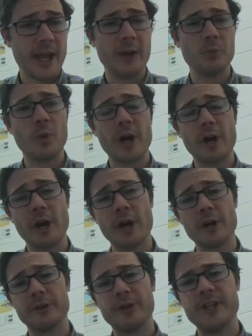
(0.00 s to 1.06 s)
and where
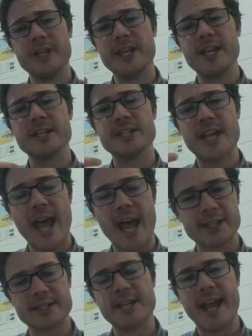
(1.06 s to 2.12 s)
are the
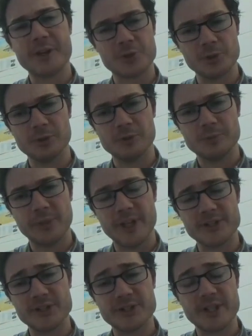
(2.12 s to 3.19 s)
intact natural
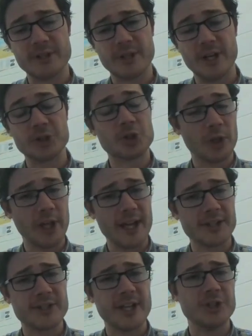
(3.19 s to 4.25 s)
places,
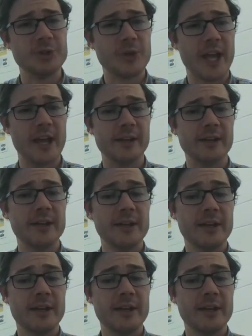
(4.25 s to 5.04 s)
shorelines that you can